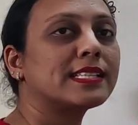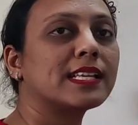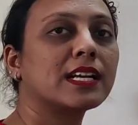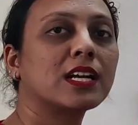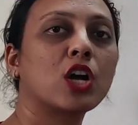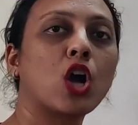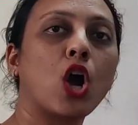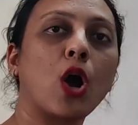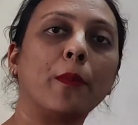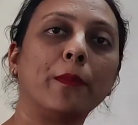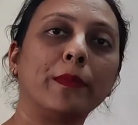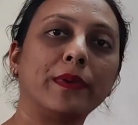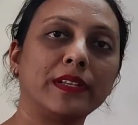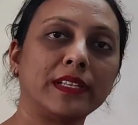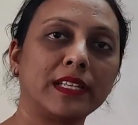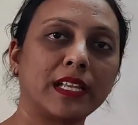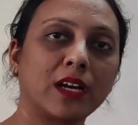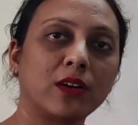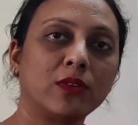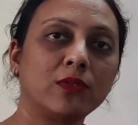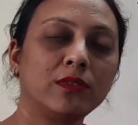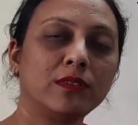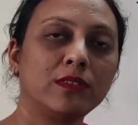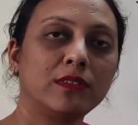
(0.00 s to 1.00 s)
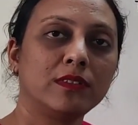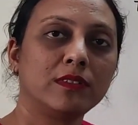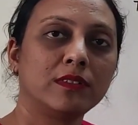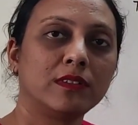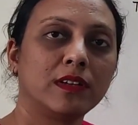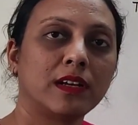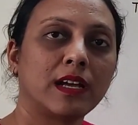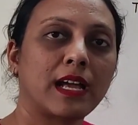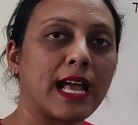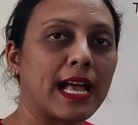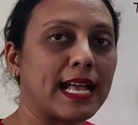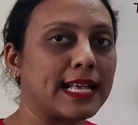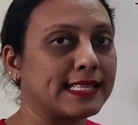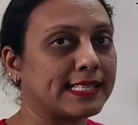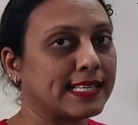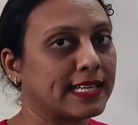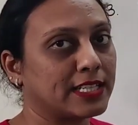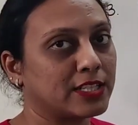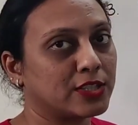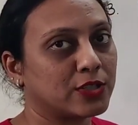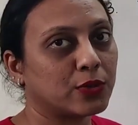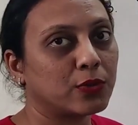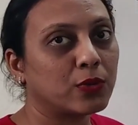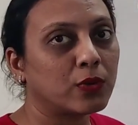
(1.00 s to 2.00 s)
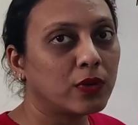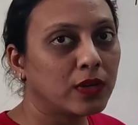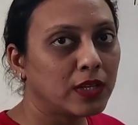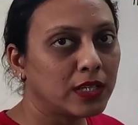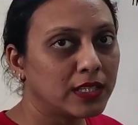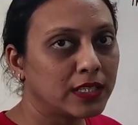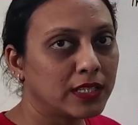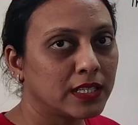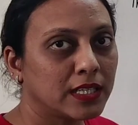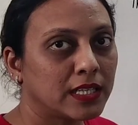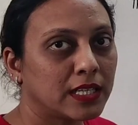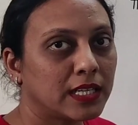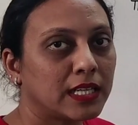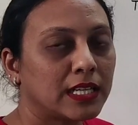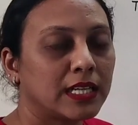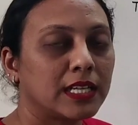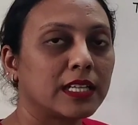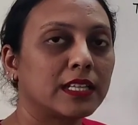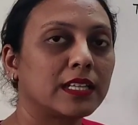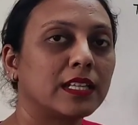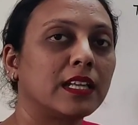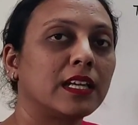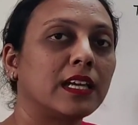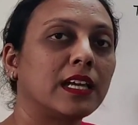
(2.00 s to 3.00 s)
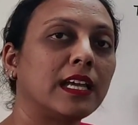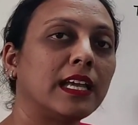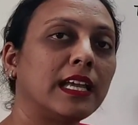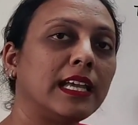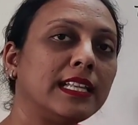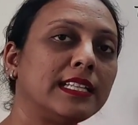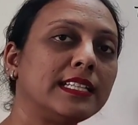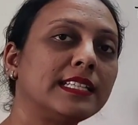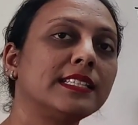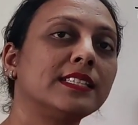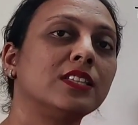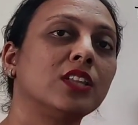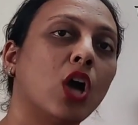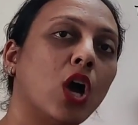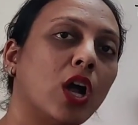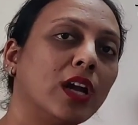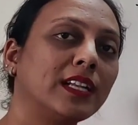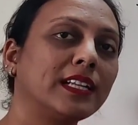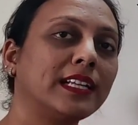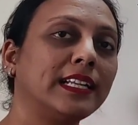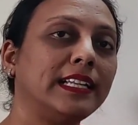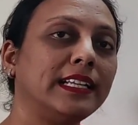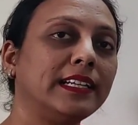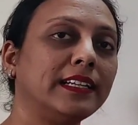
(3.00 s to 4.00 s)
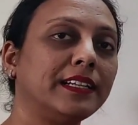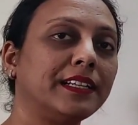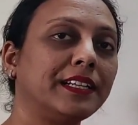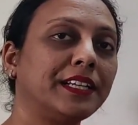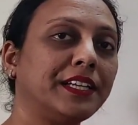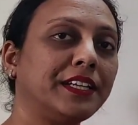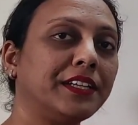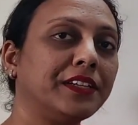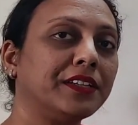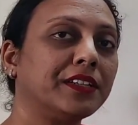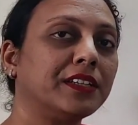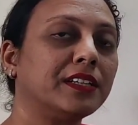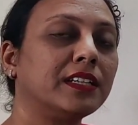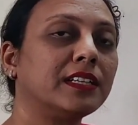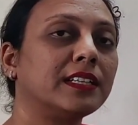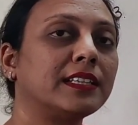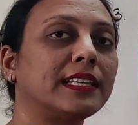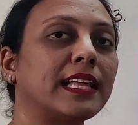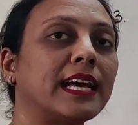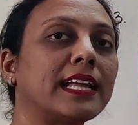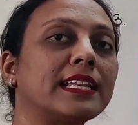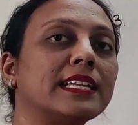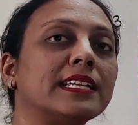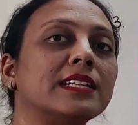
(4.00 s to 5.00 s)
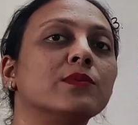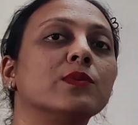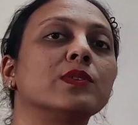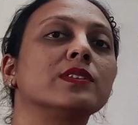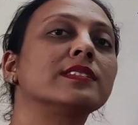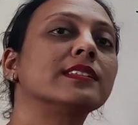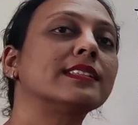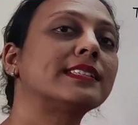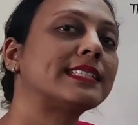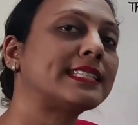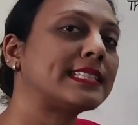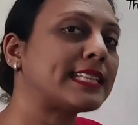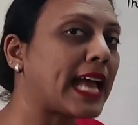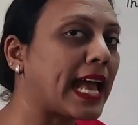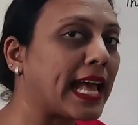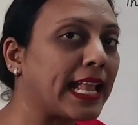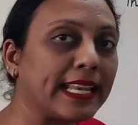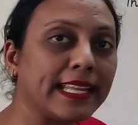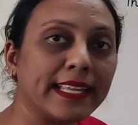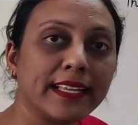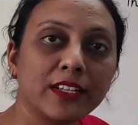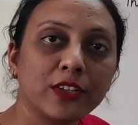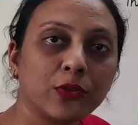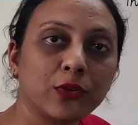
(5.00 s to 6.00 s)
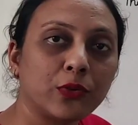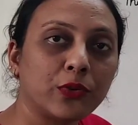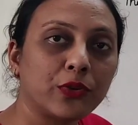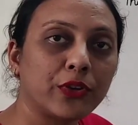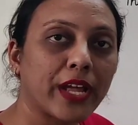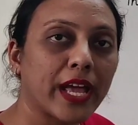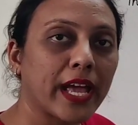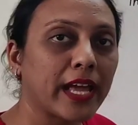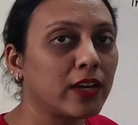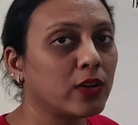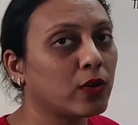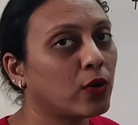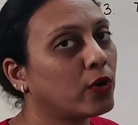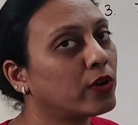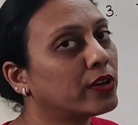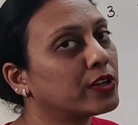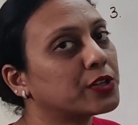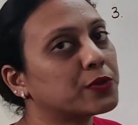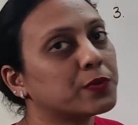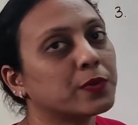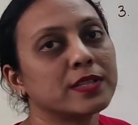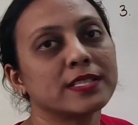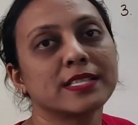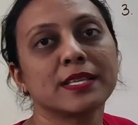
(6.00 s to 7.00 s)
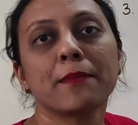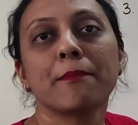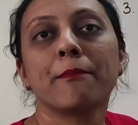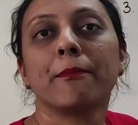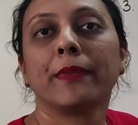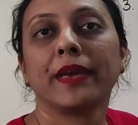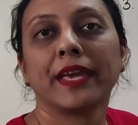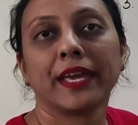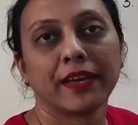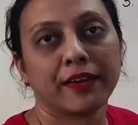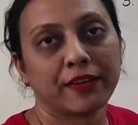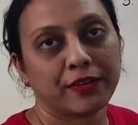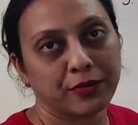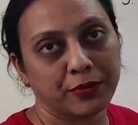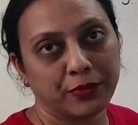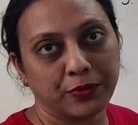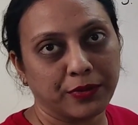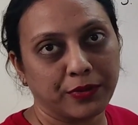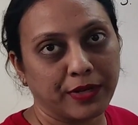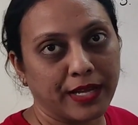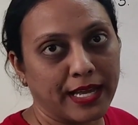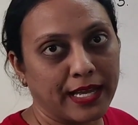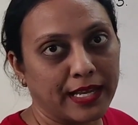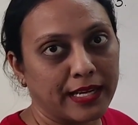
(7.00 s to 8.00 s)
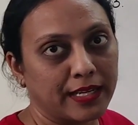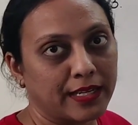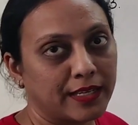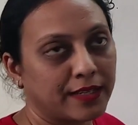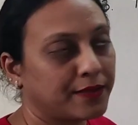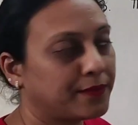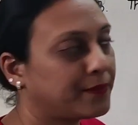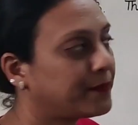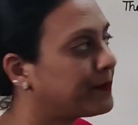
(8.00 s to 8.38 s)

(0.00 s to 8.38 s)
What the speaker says: is a common noun, as I told. It is not clear here that it was a stallion who ran or it was a mare who ran.